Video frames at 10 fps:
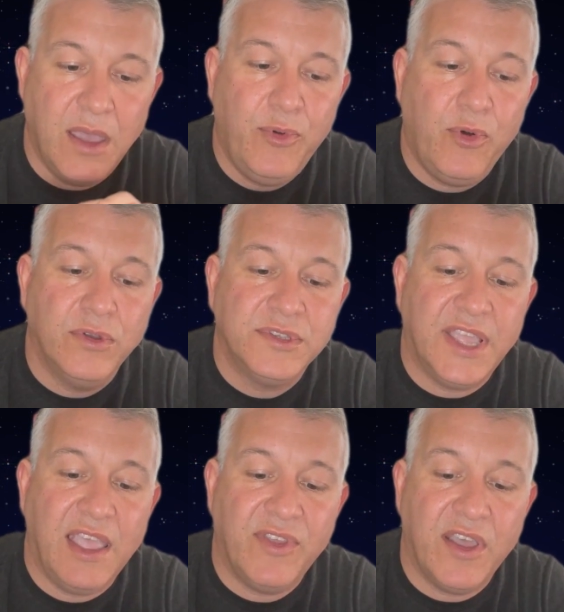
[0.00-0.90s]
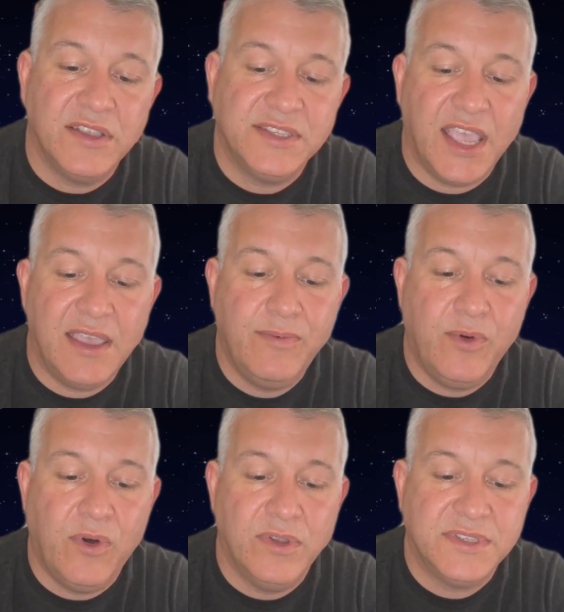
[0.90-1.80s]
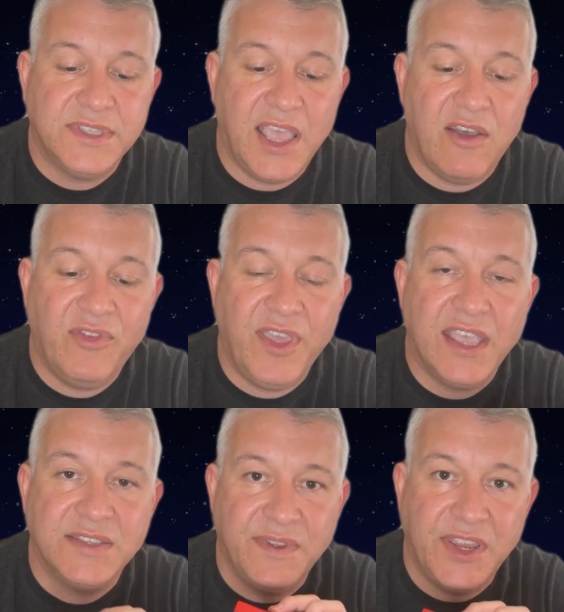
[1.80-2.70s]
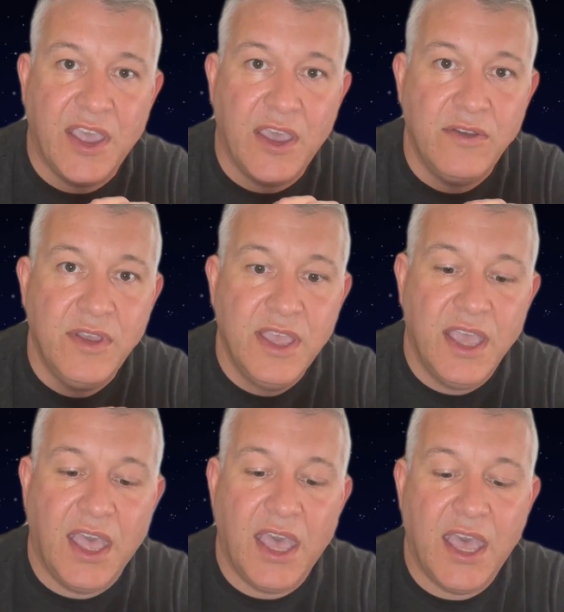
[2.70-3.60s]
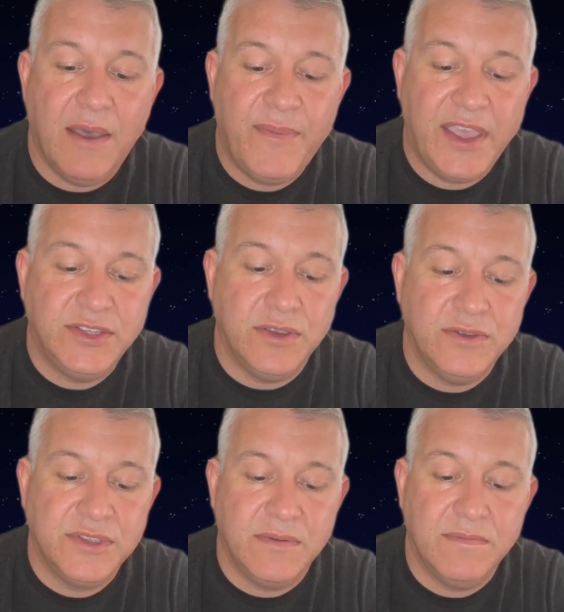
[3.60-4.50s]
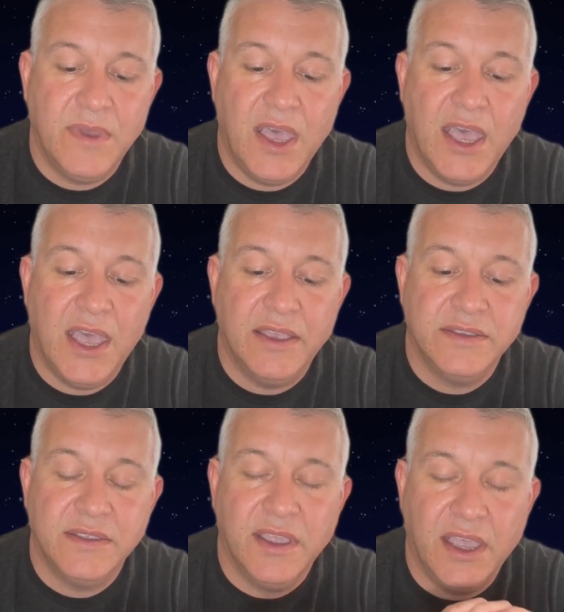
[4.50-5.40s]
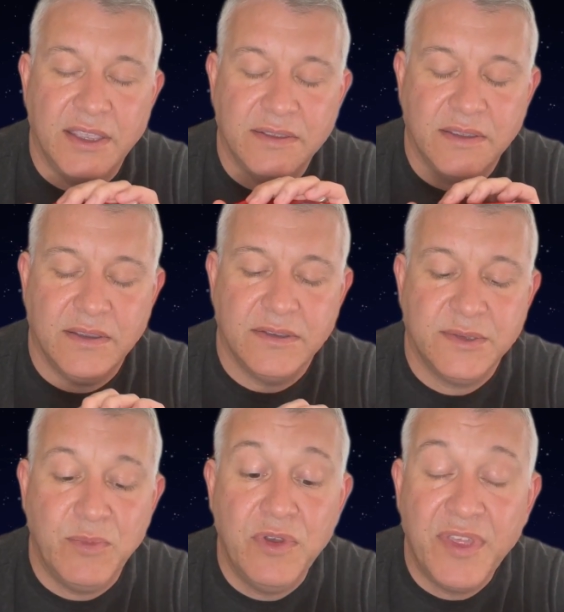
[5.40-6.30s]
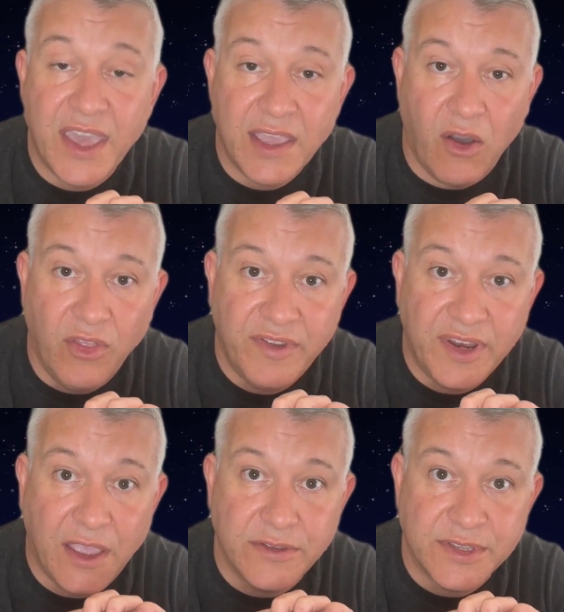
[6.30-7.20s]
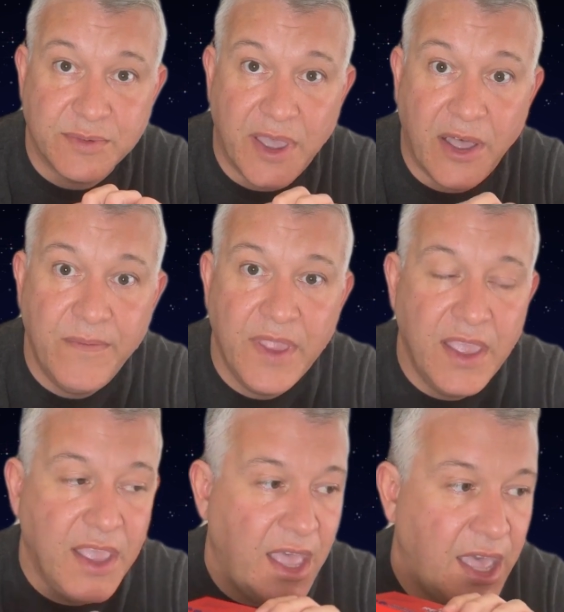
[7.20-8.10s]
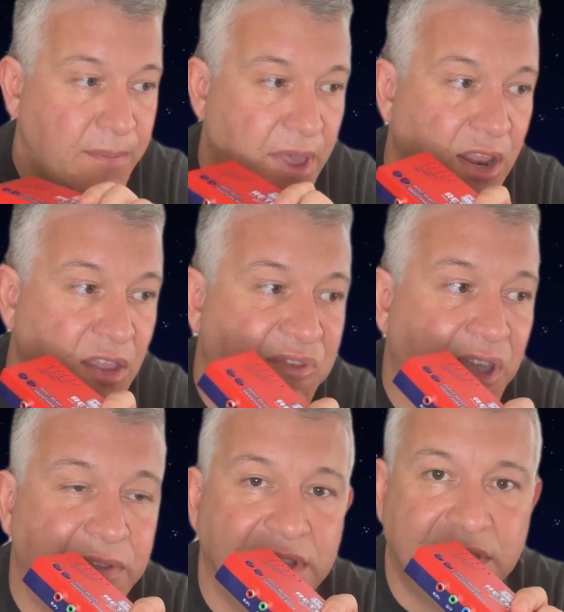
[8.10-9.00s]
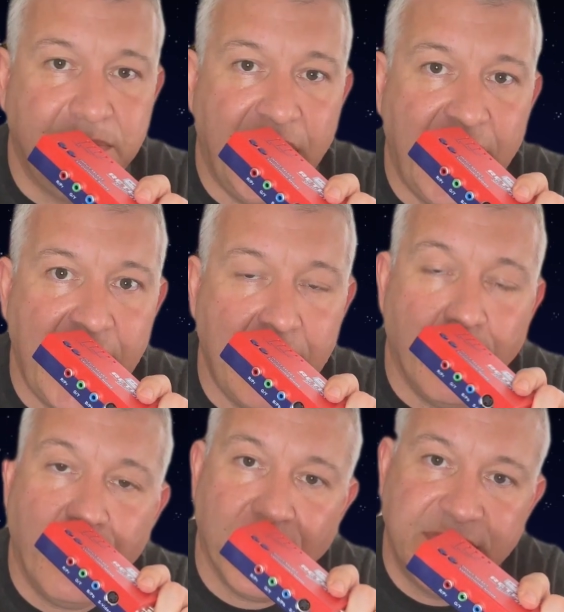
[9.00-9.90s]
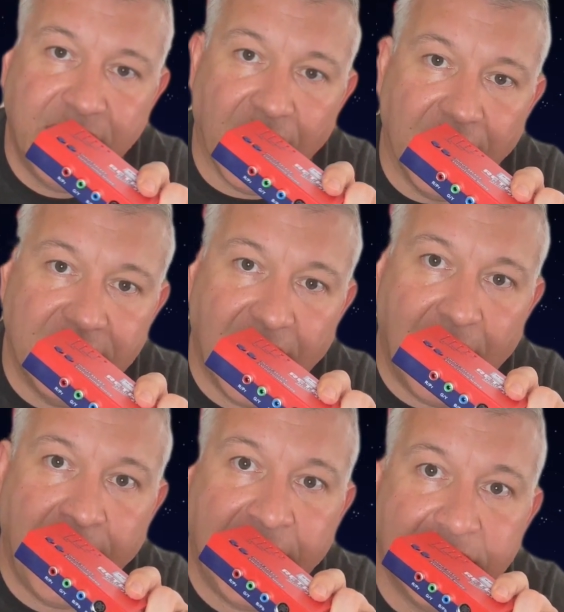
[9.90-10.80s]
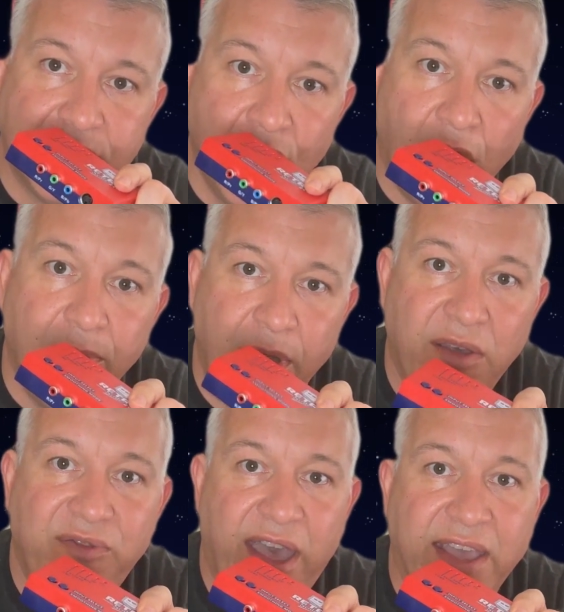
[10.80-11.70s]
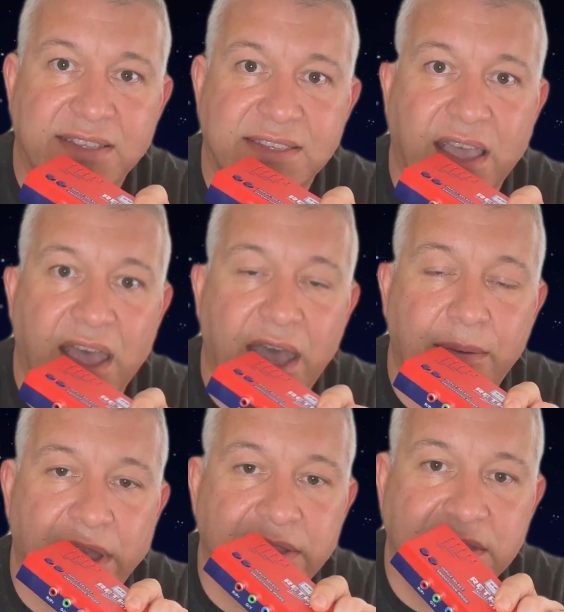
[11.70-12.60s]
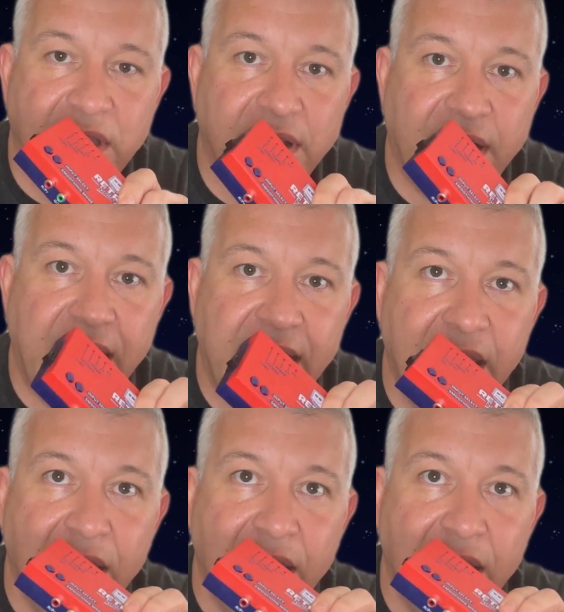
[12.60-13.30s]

ports, they have the RCA ports, they have the S-Video, they do some smoothing on the videos as well. And I found this to be pretty good. I mean, it's not perfect, and certainly